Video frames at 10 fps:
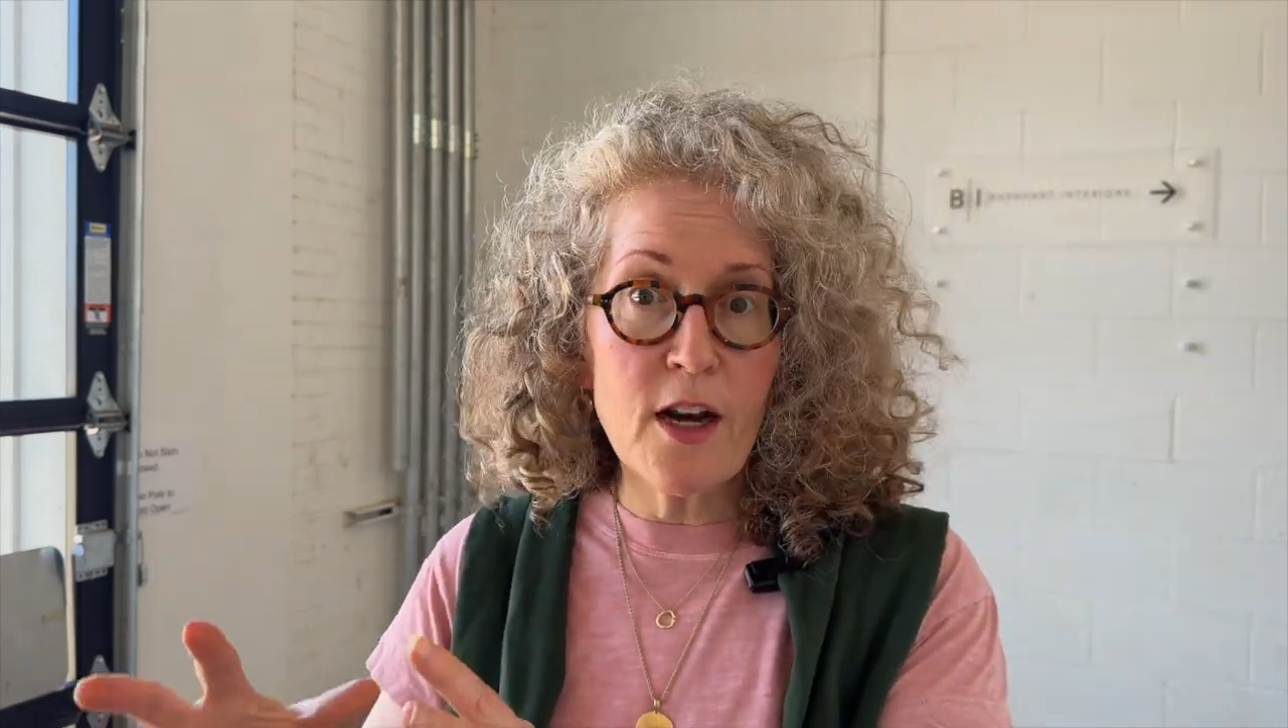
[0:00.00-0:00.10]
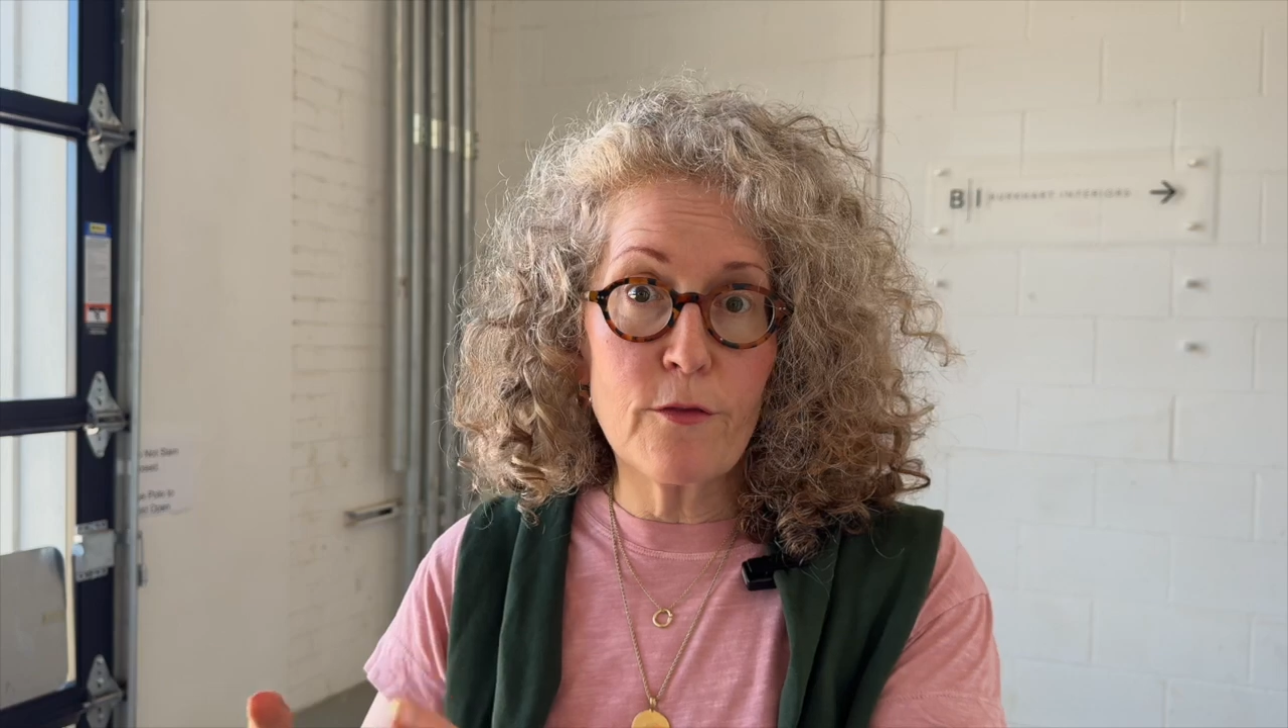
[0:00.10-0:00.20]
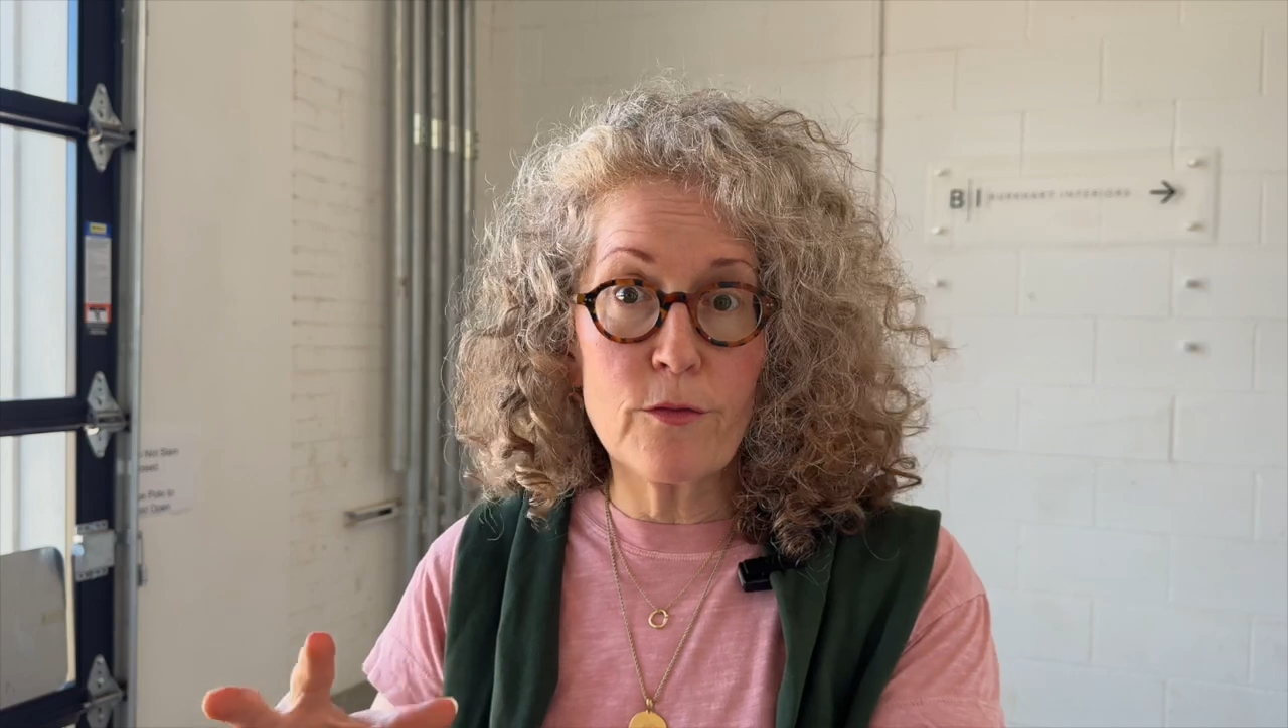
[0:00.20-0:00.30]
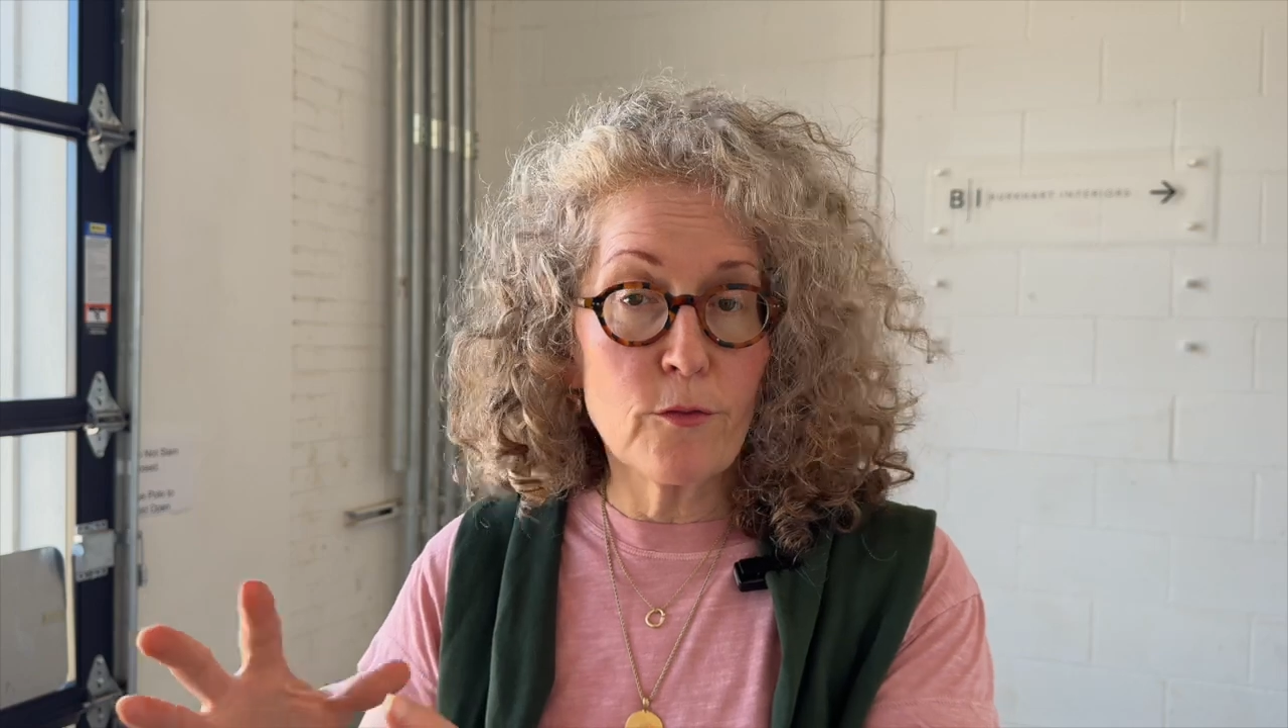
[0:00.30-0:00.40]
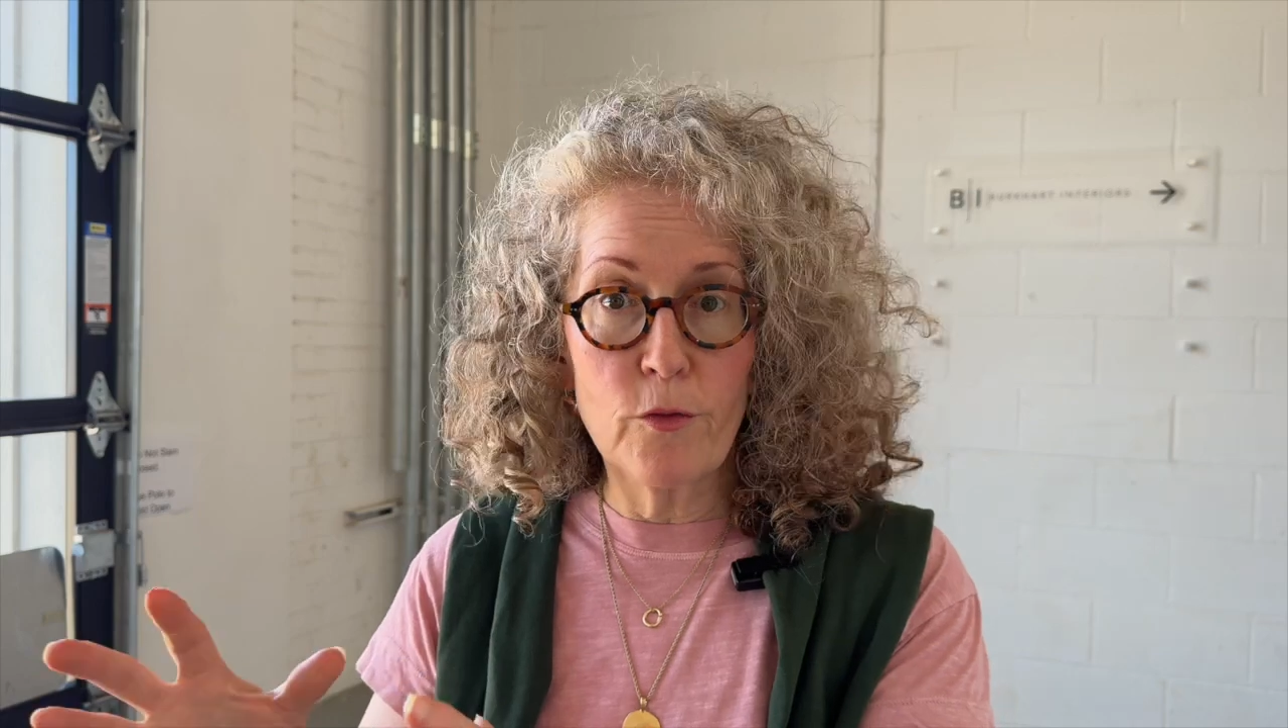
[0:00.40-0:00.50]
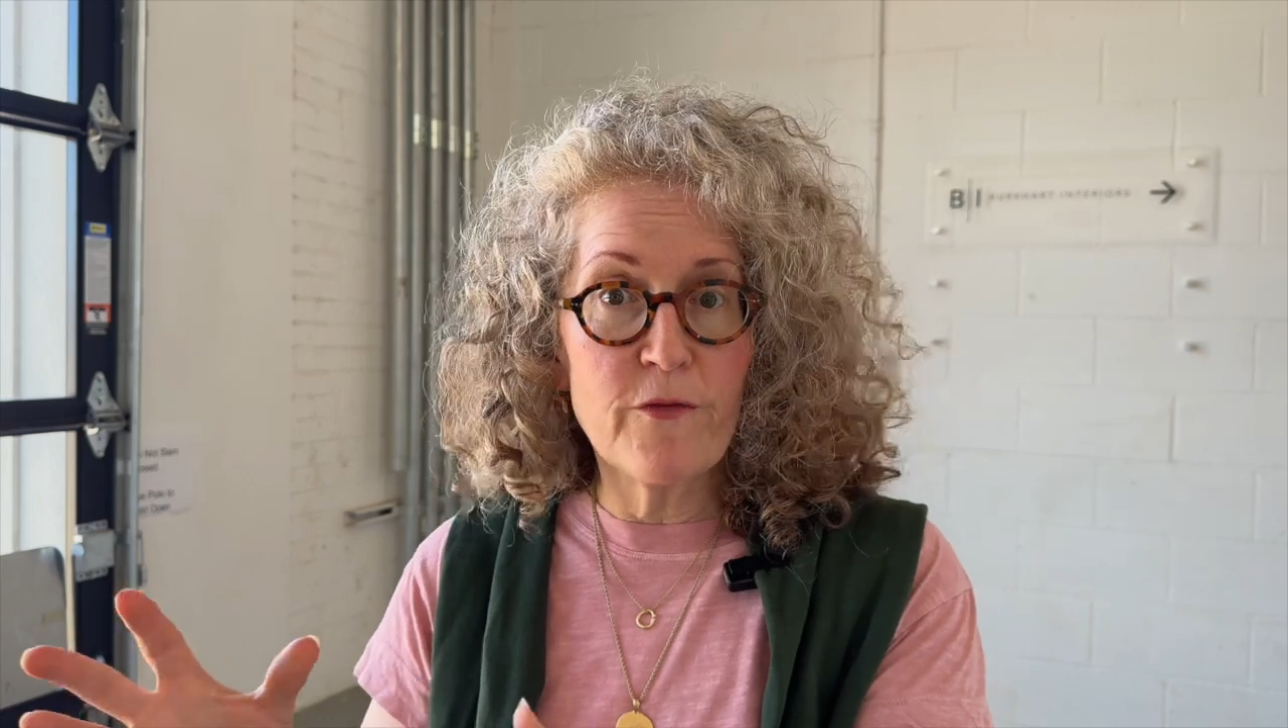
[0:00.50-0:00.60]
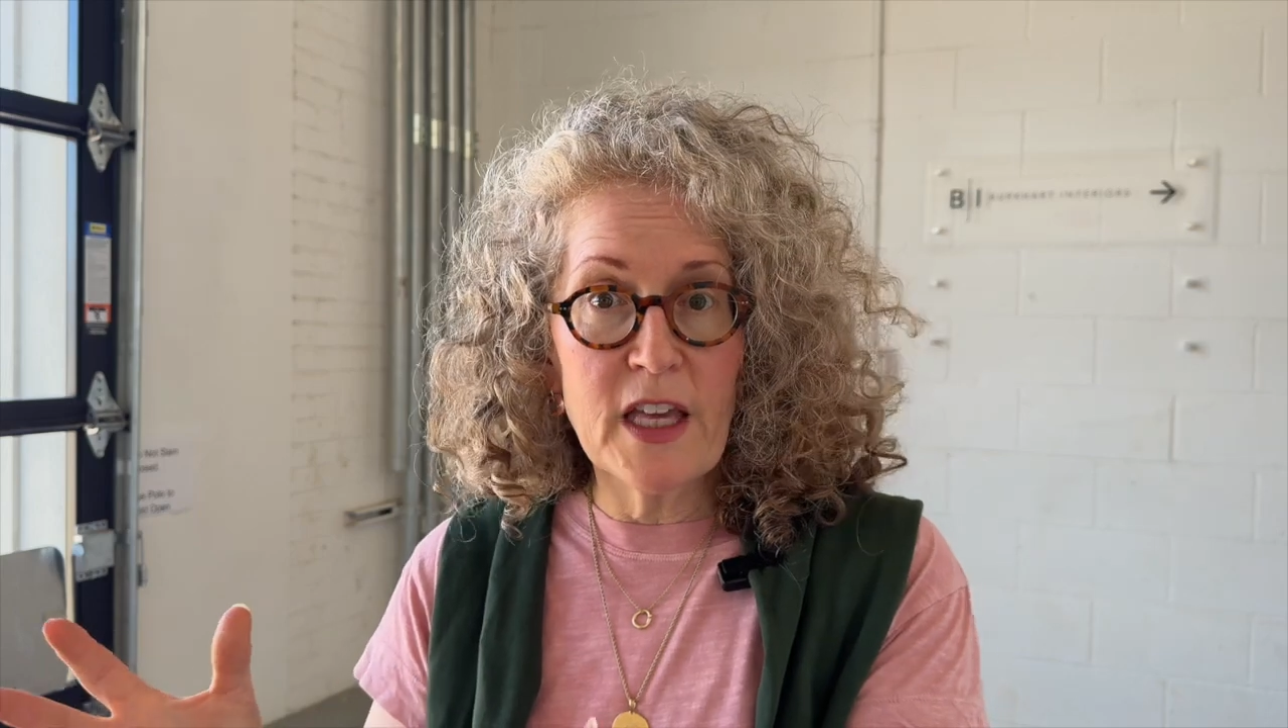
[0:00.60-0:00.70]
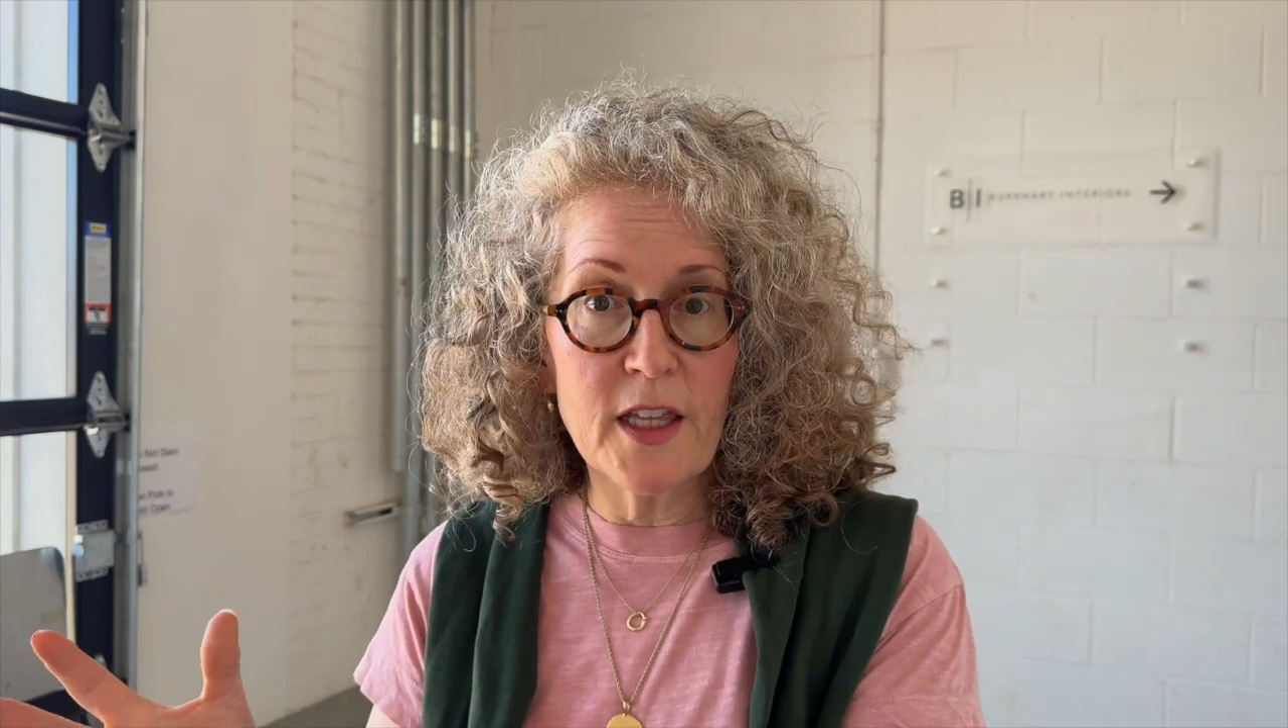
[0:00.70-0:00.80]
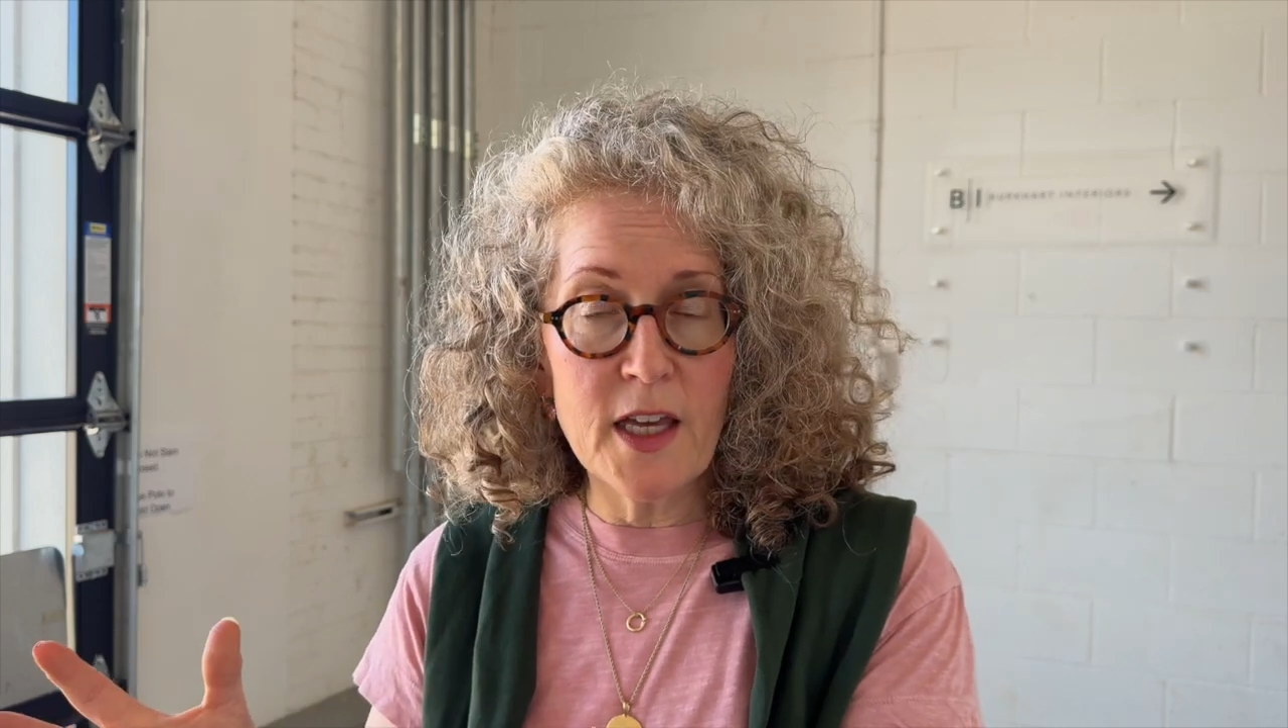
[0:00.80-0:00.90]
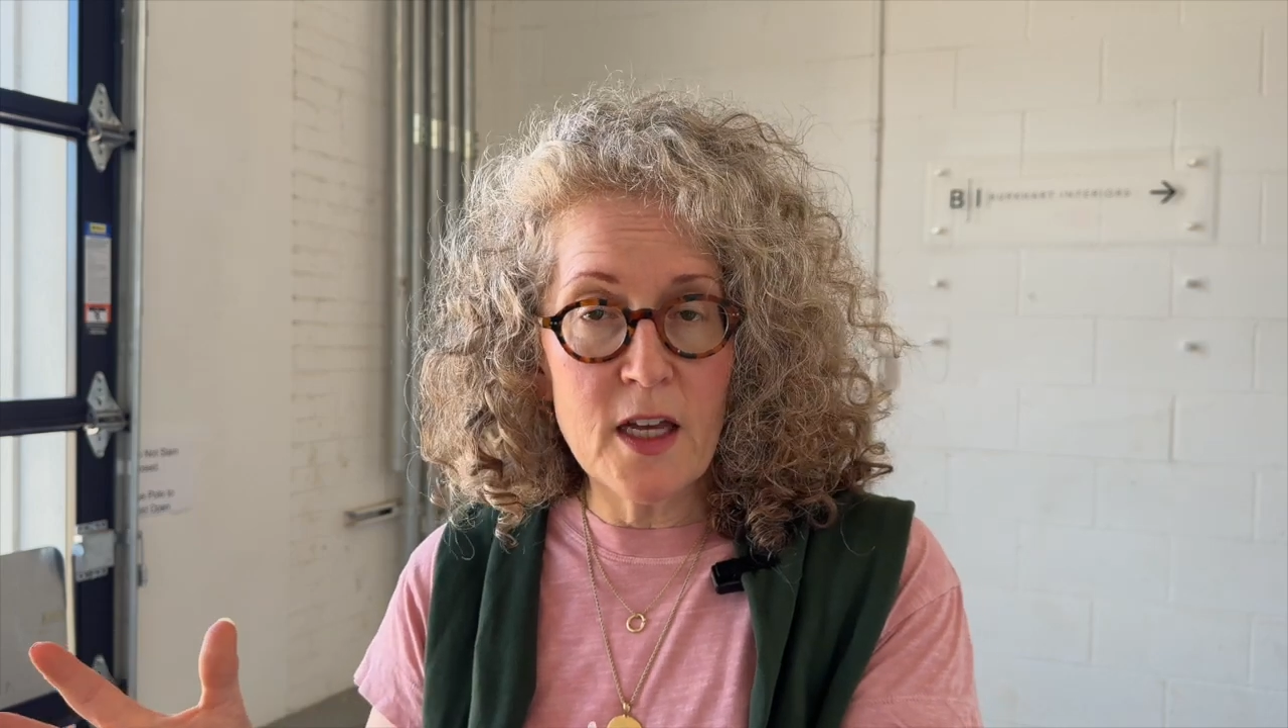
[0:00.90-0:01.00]
of
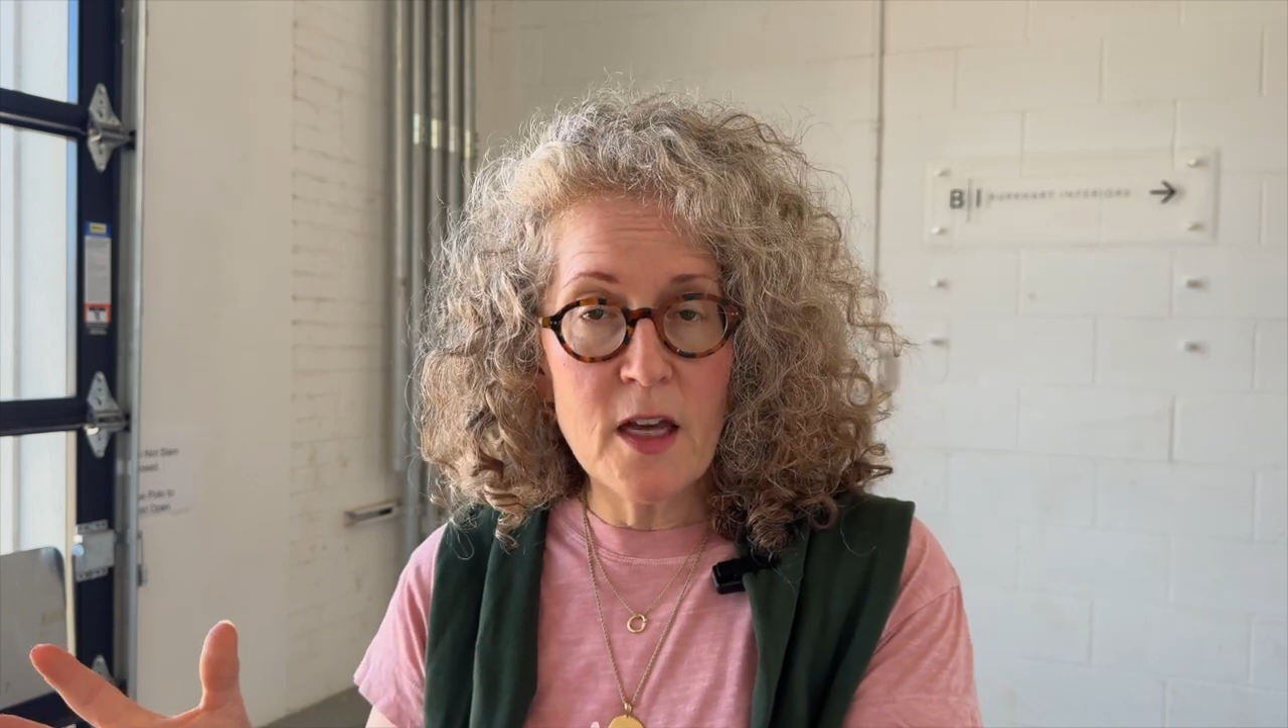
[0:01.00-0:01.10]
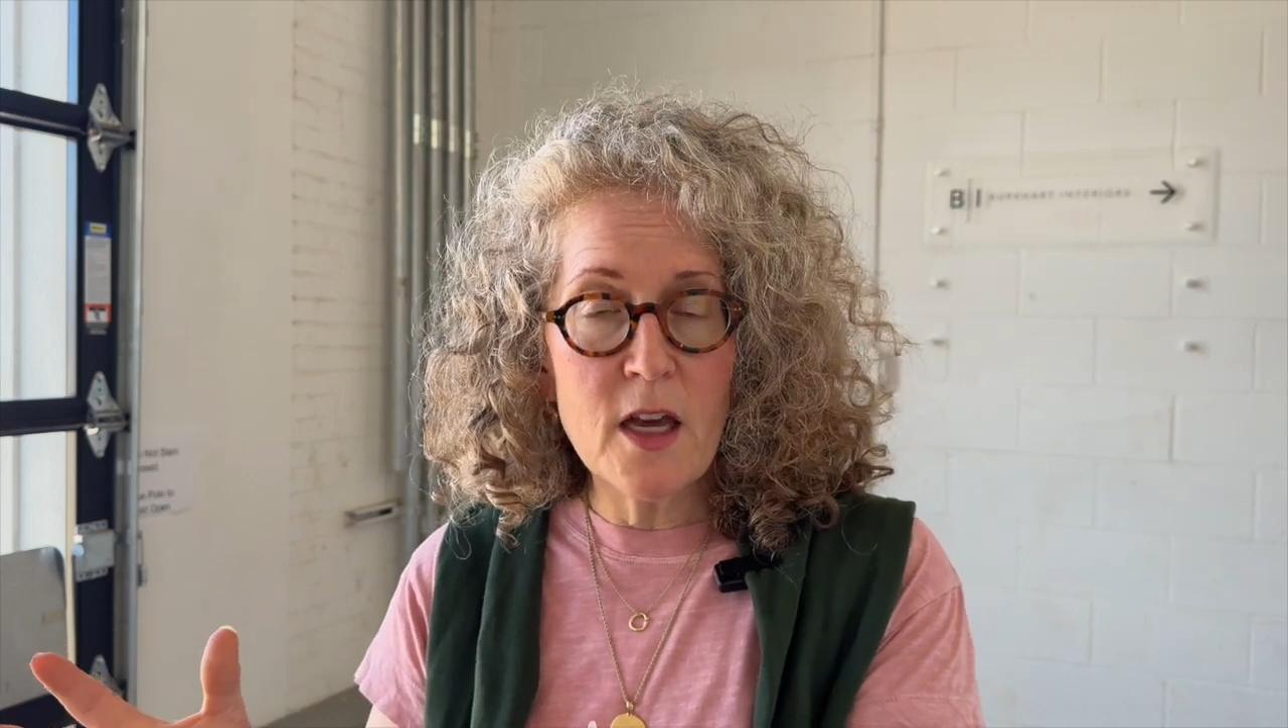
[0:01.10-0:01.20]
feeling,